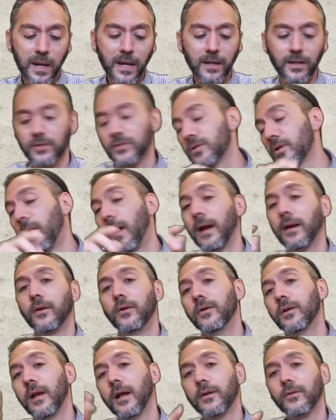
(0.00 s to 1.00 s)
made it so I
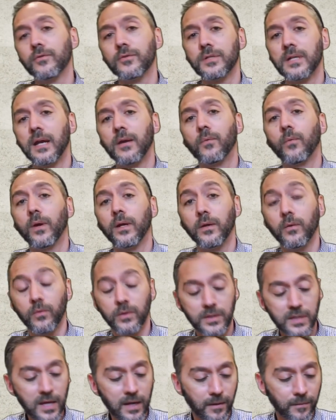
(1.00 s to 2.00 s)
couldn't understand what you
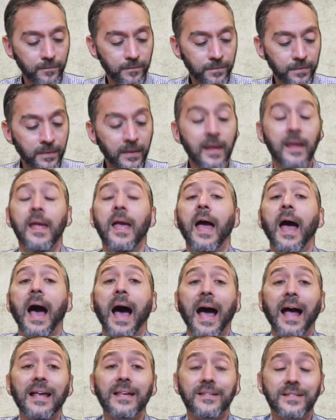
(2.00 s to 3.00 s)
were saying.
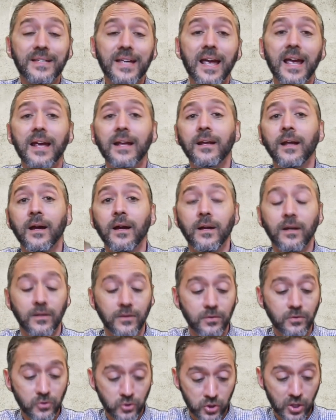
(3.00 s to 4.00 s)
I said
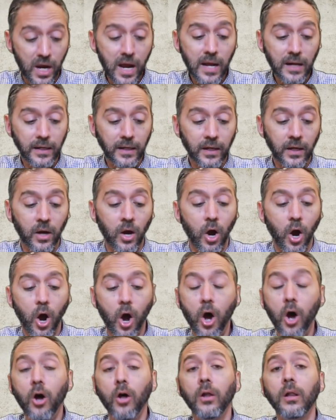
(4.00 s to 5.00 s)

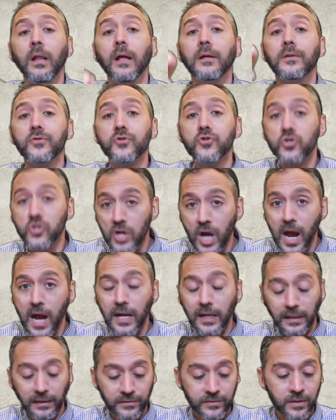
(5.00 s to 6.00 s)
all
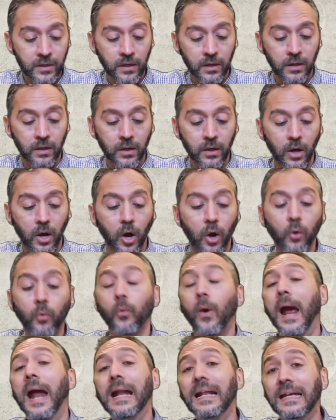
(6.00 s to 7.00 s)

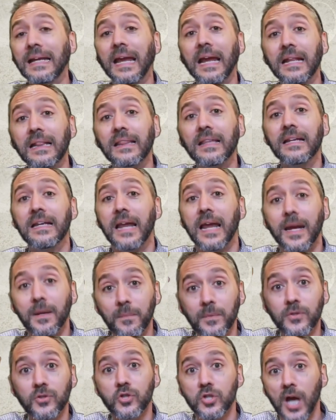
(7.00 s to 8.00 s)
eradicate the name.